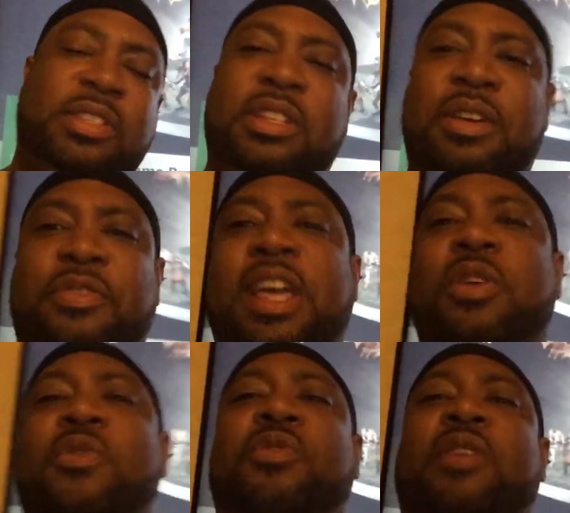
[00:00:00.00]
It's enough of
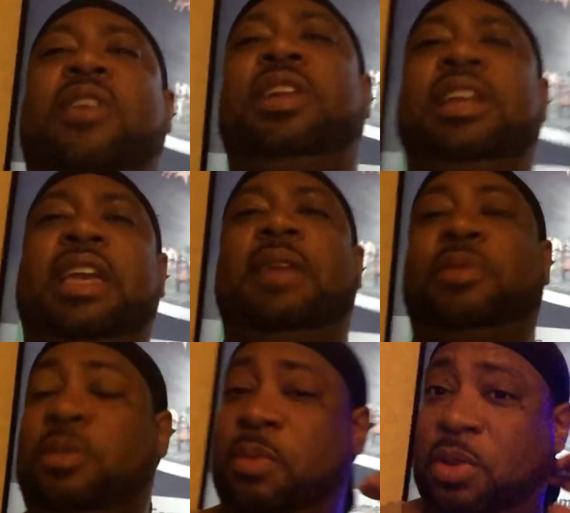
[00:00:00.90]
that going around in the
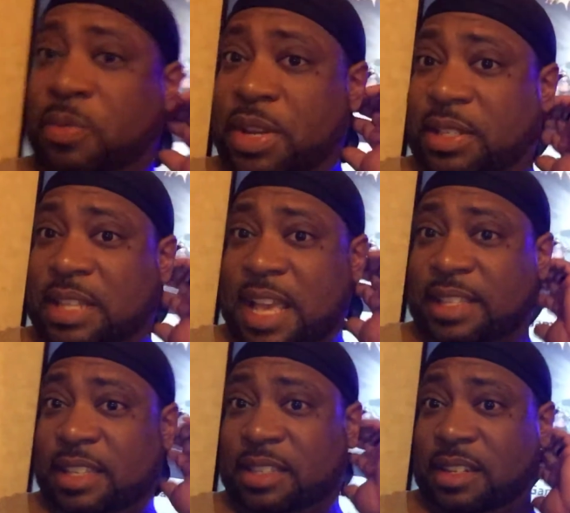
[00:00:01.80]
gaming community with this
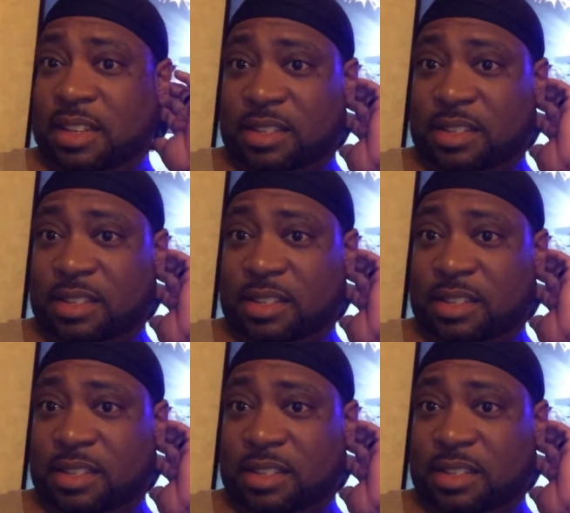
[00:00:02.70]
toxicity.